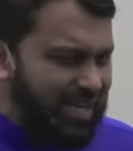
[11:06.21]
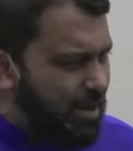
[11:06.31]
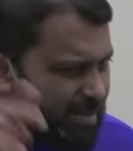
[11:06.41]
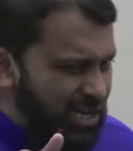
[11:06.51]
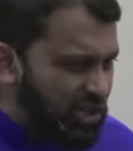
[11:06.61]
And I
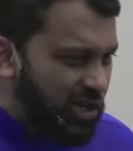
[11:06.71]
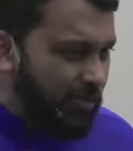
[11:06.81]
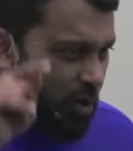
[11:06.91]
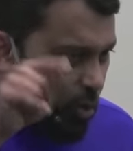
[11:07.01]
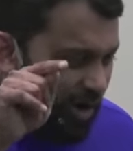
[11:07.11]

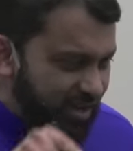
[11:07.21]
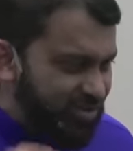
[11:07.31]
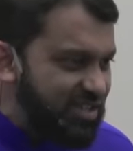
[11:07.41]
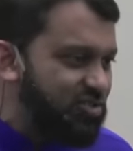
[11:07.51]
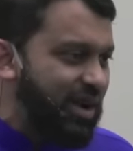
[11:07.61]
mentioned one of
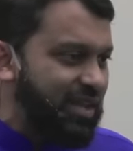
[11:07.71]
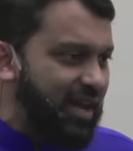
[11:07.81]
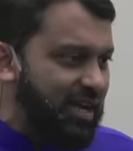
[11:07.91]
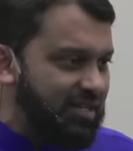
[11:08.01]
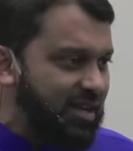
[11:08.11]
these red
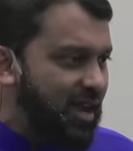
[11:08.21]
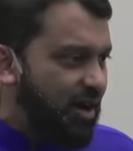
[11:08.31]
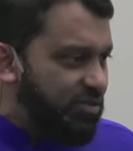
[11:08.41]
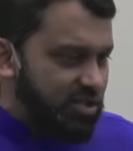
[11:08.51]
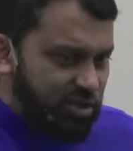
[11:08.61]
lines
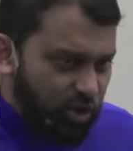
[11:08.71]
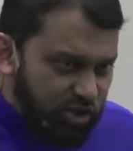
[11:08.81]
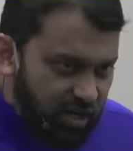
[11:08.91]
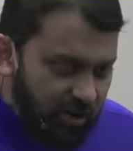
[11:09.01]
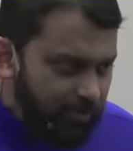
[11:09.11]
of this
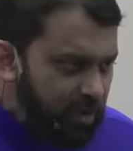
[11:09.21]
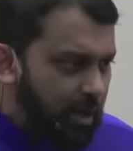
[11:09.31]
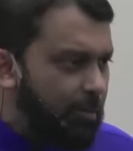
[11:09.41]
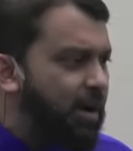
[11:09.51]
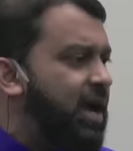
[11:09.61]
notion of
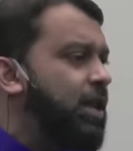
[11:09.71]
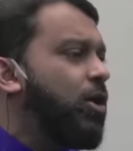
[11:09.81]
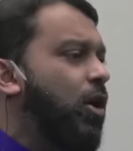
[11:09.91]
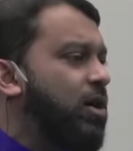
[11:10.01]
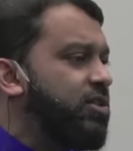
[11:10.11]
combining
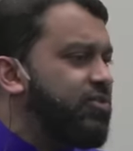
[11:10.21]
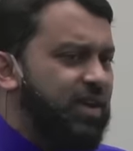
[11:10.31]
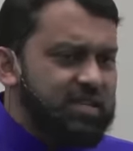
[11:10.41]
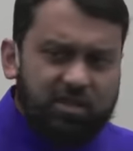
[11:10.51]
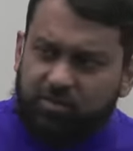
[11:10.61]
all the
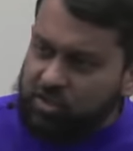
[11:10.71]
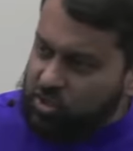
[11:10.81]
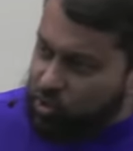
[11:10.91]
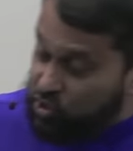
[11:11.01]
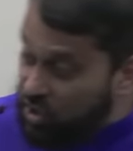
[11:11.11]
faiths, of this notion